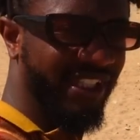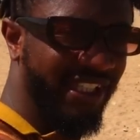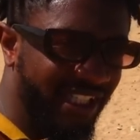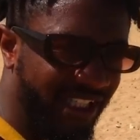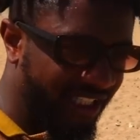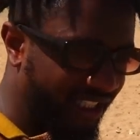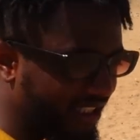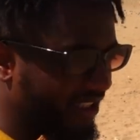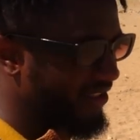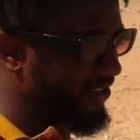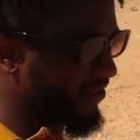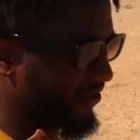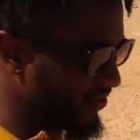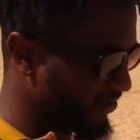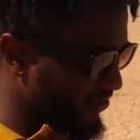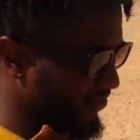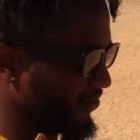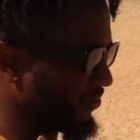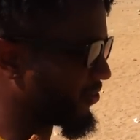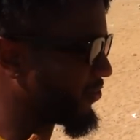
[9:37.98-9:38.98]
a kid, so
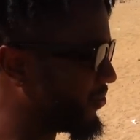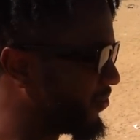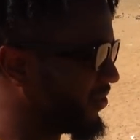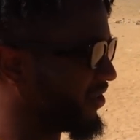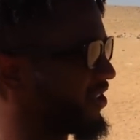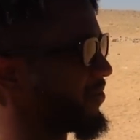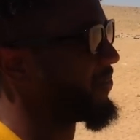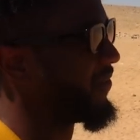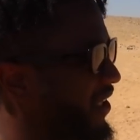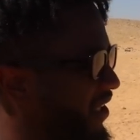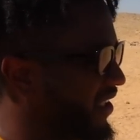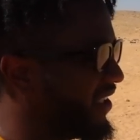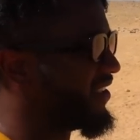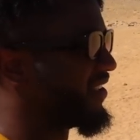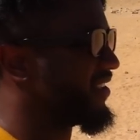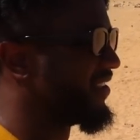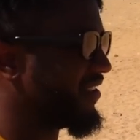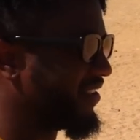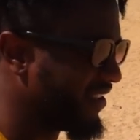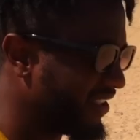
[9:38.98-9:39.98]
this was a cool
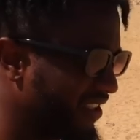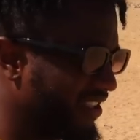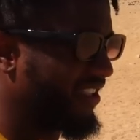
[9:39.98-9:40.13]
experience to